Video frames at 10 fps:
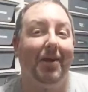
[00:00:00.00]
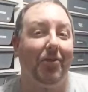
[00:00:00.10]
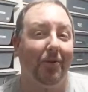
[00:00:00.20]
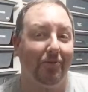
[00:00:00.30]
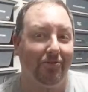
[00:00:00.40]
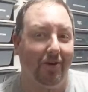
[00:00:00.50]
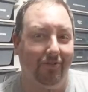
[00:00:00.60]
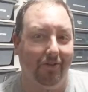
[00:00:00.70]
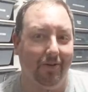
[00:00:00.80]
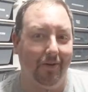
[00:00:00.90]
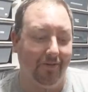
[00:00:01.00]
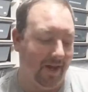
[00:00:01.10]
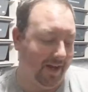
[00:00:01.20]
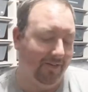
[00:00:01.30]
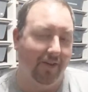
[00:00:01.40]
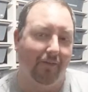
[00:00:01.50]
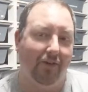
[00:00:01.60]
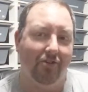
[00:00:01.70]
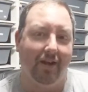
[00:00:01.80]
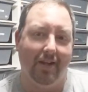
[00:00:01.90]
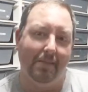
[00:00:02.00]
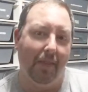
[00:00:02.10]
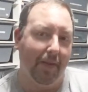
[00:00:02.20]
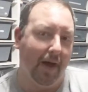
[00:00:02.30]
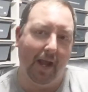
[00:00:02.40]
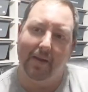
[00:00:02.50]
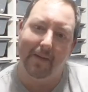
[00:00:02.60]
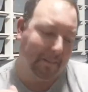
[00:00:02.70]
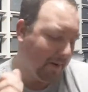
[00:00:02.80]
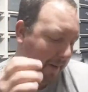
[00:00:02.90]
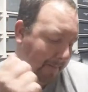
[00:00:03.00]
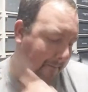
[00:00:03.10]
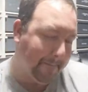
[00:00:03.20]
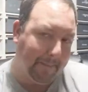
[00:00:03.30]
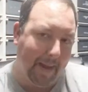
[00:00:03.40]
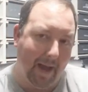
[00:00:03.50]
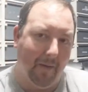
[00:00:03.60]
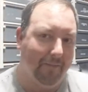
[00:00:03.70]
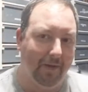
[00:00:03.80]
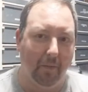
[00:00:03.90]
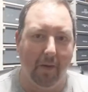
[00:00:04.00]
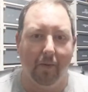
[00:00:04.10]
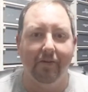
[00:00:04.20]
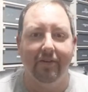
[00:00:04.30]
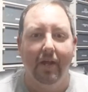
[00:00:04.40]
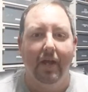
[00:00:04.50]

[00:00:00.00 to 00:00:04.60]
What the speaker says: throat starts to close, I can self-inject in my thigh, not a problem. Pow, done way worse.